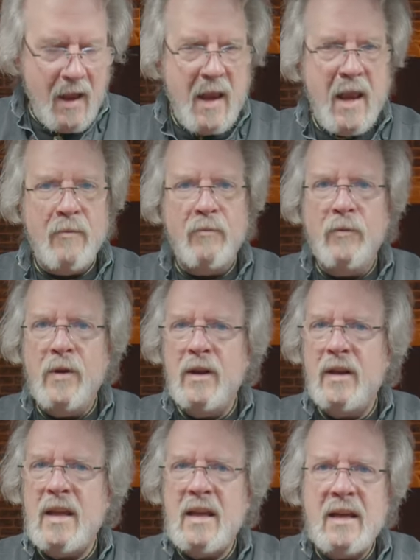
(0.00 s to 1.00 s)
it
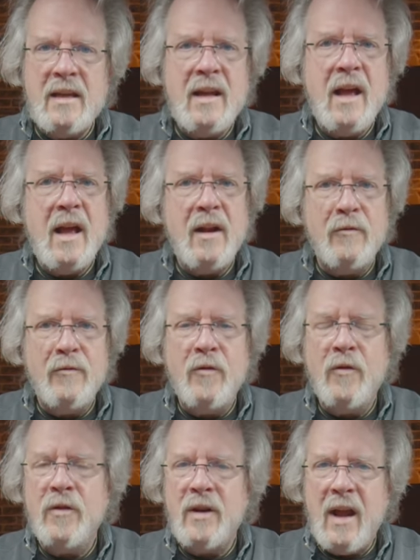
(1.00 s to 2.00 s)
really cannot
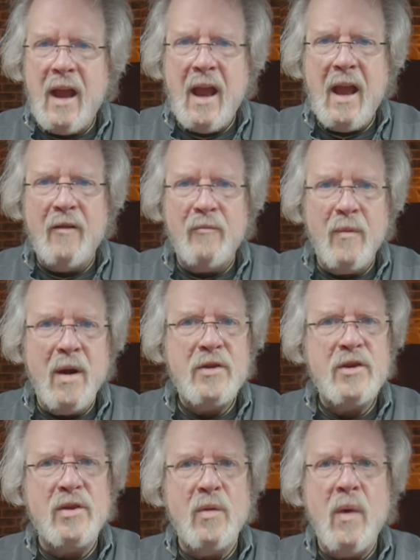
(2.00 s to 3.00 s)
afford to have much
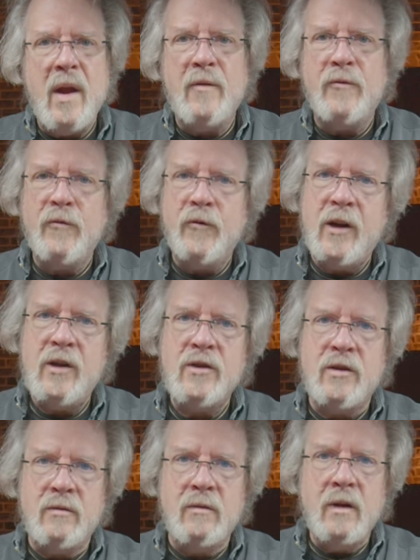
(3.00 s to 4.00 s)
in the way of
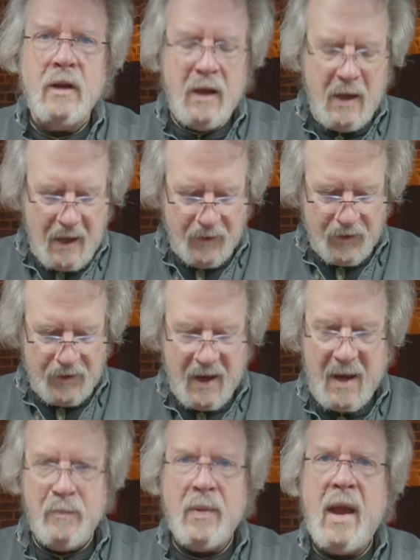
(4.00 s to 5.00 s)
friction in the
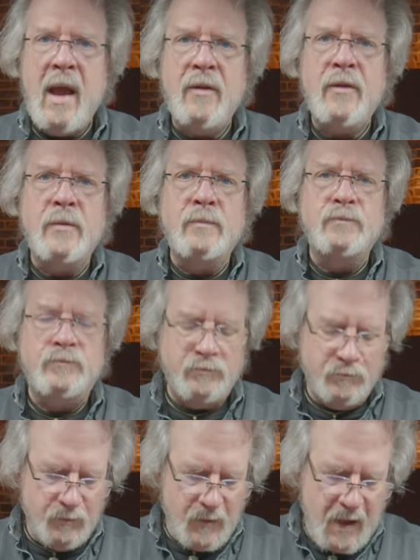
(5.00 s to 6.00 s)
tape path,
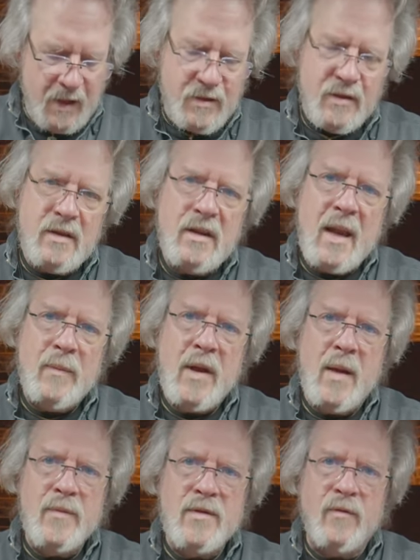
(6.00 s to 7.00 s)
as the tape
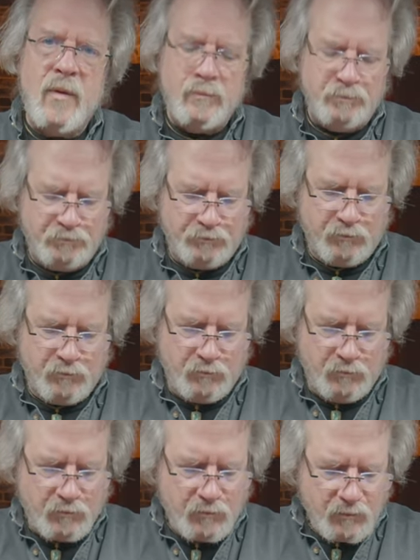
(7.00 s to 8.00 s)
comes from
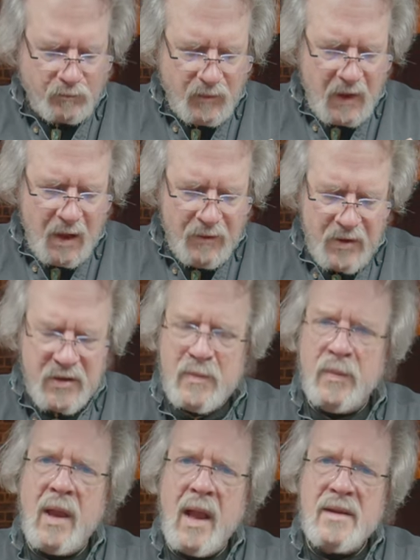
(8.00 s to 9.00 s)
the
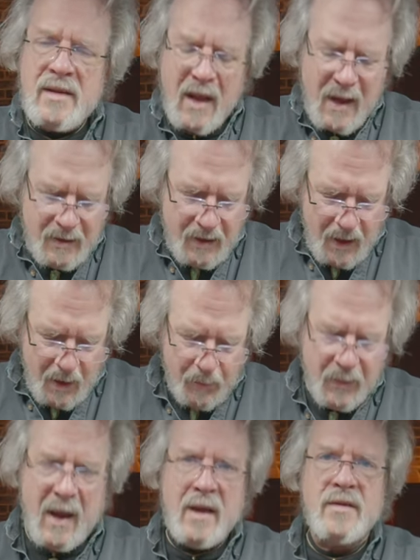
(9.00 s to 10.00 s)
supply side
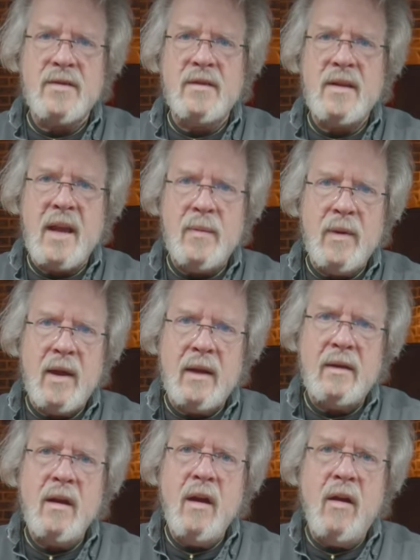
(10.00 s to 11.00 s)
past the tape head
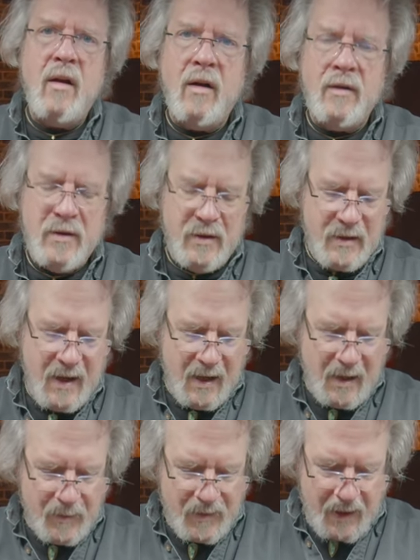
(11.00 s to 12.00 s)
onto the
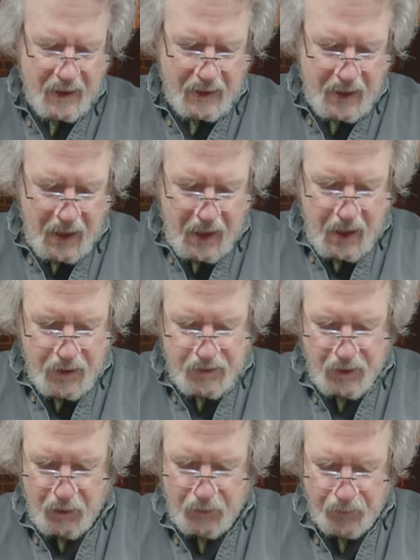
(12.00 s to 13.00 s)
take-up side.
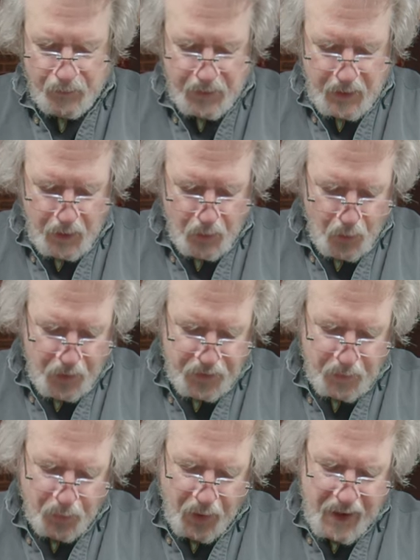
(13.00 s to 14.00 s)
So with the
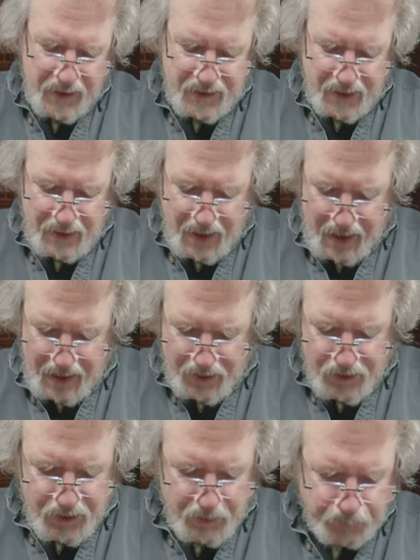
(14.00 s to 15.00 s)
brakes
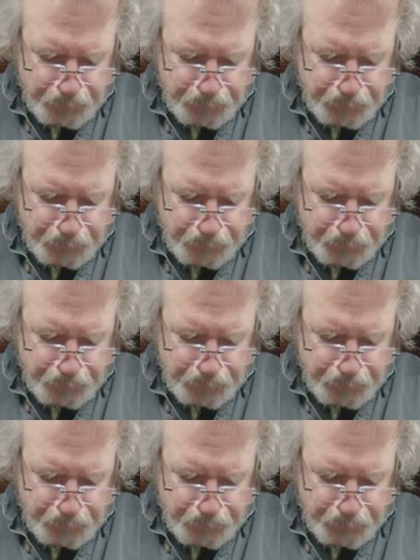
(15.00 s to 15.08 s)
engaged,